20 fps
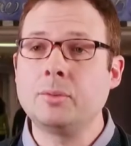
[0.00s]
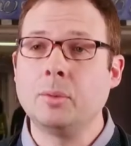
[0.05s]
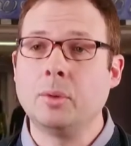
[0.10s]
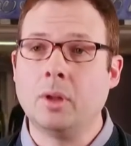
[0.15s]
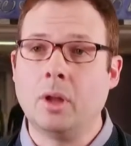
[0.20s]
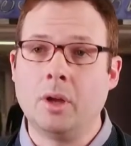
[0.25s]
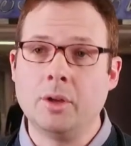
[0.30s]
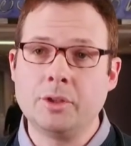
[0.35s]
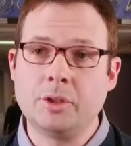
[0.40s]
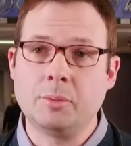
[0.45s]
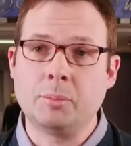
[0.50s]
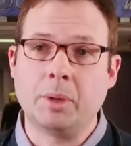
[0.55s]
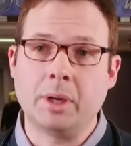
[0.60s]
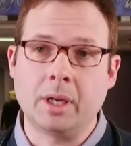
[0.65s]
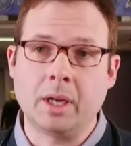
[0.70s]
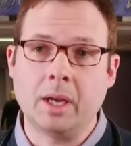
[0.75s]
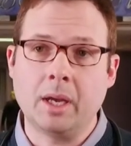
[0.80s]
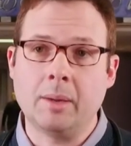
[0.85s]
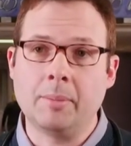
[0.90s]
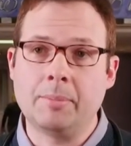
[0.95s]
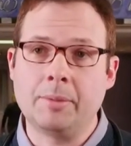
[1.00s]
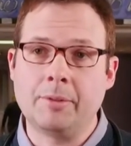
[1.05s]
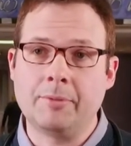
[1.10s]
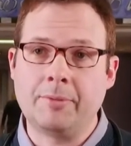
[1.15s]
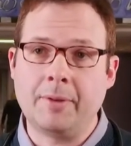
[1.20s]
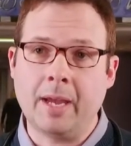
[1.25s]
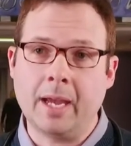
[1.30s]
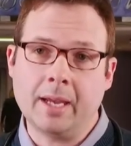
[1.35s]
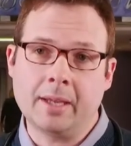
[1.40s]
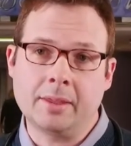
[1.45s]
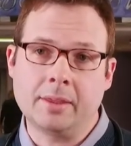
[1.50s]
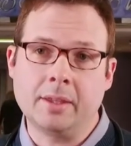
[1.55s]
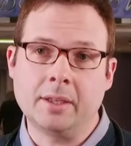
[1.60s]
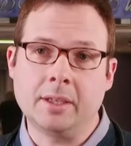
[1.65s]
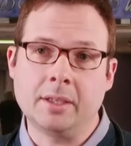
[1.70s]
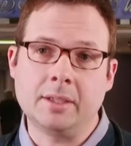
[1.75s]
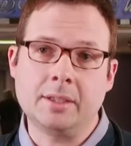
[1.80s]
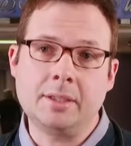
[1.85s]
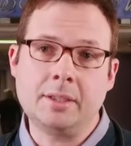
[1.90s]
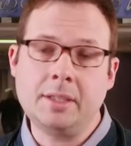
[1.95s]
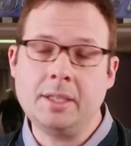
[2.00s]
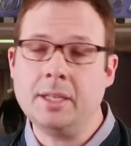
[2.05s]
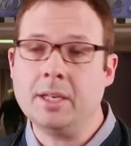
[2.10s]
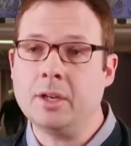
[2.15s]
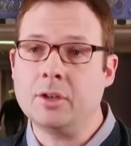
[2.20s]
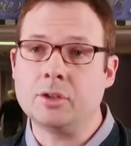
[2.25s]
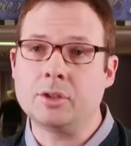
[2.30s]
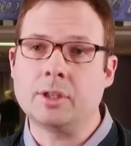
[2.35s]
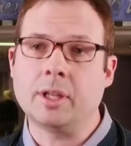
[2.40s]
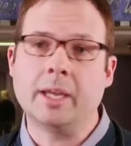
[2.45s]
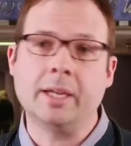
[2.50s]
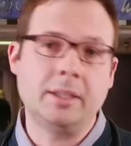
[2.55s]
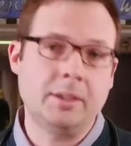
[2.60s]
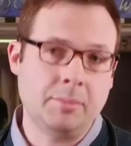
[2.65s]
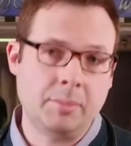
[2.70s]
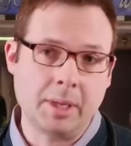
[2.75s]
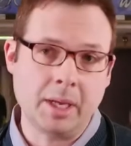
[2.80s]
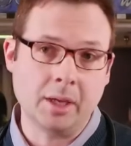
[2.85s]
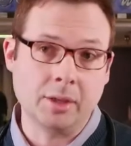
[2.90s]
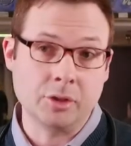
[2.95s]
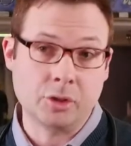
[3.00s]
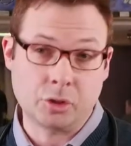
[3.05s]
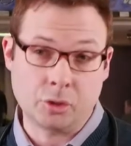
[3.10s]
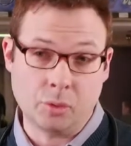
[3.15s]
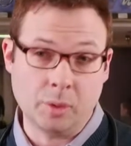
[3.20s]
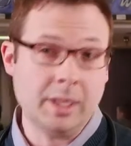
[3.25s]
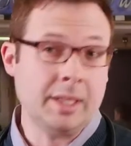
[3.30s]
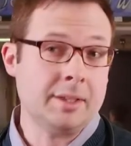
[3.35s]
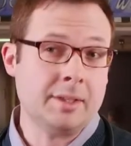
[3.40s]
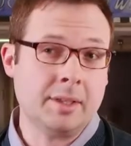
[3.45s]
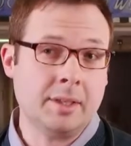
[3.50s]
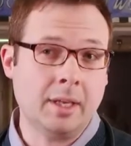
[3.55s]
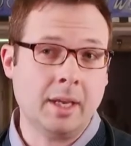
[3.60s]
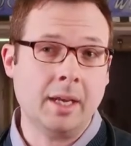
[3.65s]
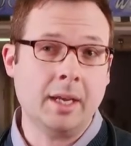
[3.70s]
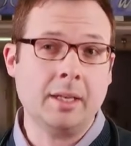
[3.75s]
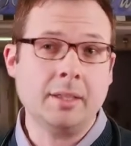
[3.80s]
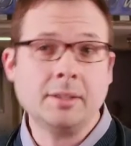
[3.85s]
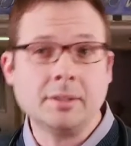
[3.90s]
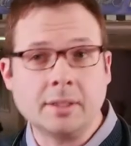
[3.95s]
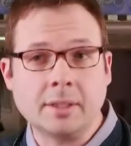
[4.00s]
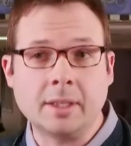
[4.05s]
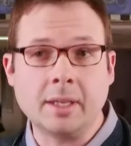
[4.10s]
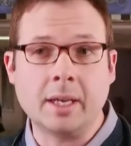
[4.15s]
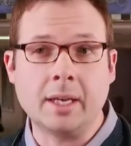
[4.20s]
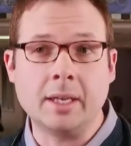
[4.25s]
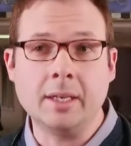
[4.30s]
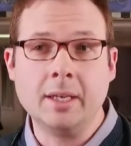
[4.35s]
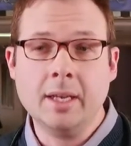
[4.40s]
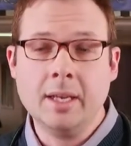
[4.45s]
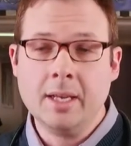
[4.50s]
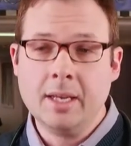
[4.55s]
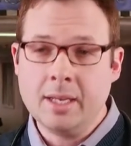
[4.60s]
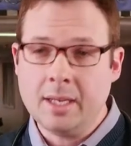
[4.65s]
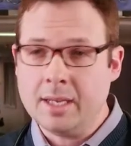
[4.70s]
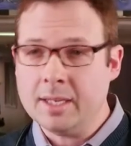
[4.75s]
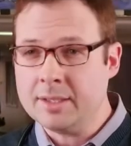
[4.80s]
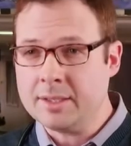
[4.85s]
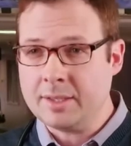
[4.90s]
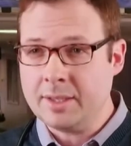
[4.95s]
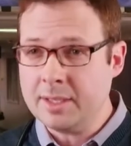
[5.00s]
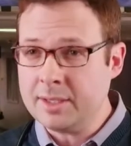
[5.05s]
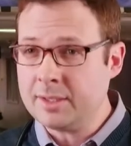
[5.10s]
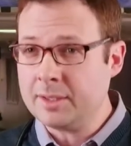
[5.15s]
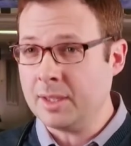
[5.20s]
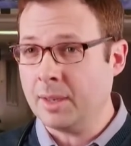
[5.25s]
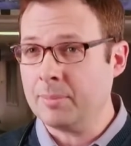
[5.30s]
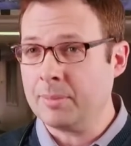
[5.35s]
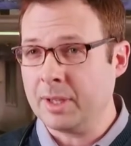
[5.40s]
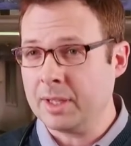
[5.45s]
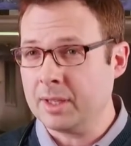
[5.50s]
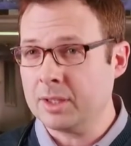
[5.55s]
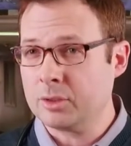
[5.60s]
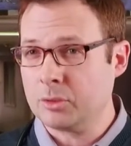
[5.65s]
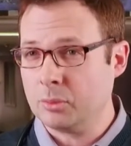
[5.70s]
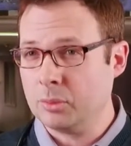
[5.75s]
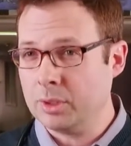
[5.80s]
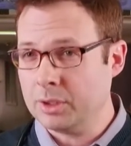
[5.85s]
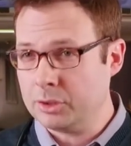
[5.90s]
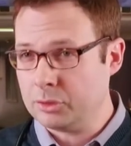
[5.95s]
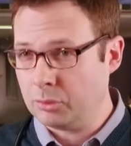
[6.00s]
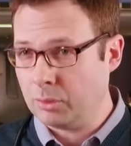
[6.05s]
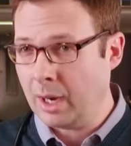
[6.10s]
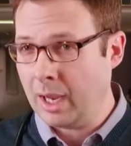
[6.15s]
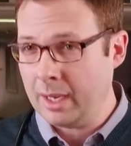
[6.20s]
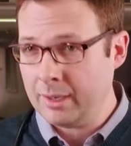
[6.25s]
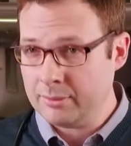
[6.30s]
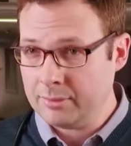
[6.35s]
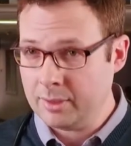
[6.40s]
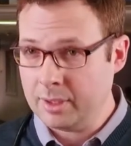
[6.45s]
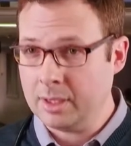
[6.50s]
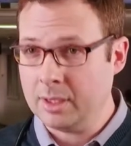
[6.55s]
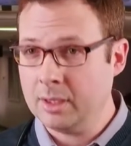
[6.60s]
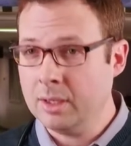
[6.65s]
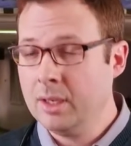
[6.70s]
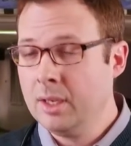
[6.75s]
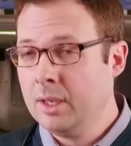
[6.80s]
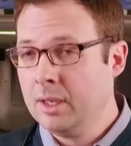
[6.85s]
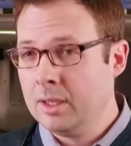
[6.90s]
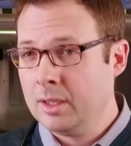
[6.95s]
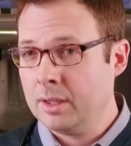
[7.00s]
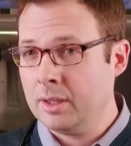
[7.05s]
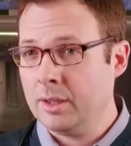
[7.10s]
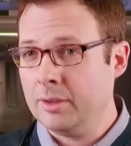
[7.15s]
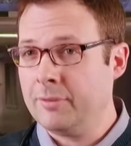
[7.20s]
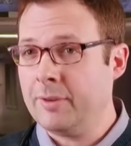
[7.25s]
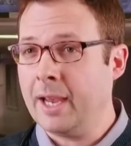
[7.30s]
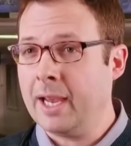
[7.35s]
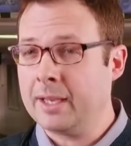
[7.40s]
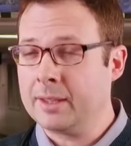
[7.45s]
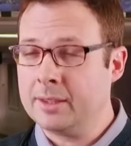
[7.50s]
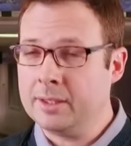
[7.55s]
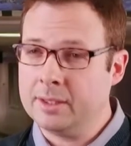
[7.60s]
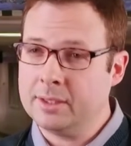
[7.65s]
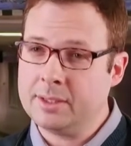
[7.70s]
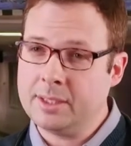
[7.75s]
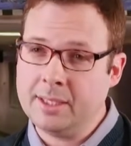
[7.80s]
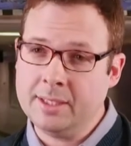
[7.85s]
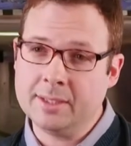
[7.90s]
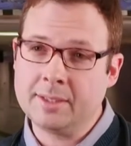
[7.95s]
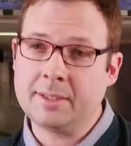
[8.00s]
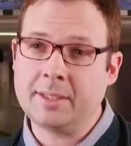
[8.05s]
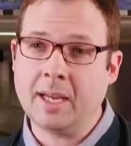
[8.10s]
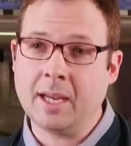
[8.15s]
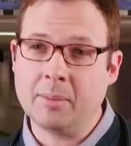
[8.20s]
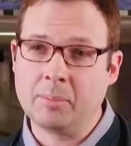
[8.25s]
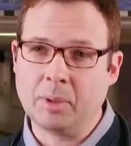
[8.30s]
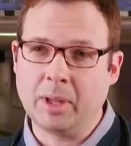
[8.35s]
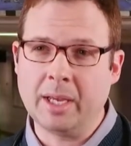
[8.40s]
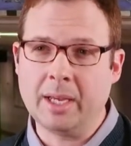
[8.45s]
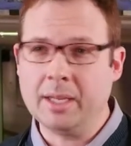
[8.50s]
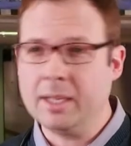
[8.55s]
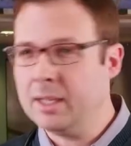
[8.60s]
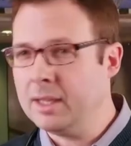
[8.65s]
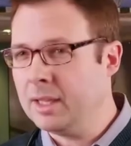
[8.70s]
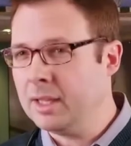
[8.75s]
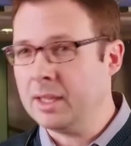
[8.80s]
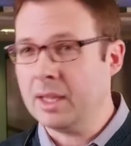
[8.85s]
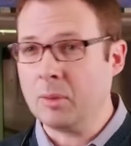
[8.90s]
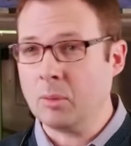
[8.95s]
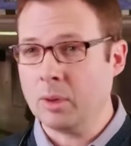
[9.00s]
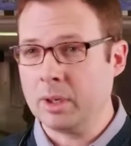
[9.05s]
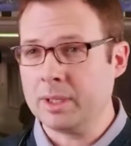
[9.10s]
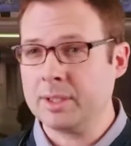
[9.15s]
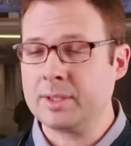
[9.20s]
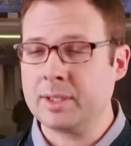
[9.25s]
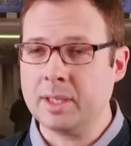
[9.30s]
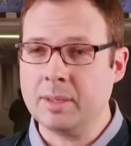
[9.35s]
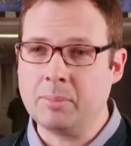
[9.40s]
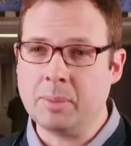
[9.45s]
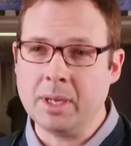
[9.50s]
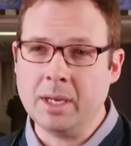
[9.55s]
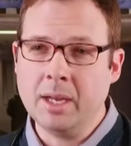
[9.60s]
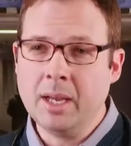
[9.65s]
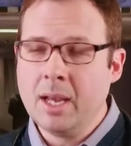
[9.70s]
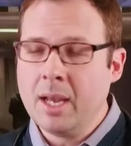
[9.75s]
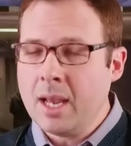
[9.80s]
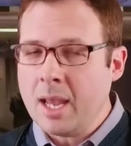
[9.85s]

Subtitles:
will also bring up the fact that teenagers like to be on screens at night, and that is this something that's really driving the fact that teens stay up late and then they want to sleep in.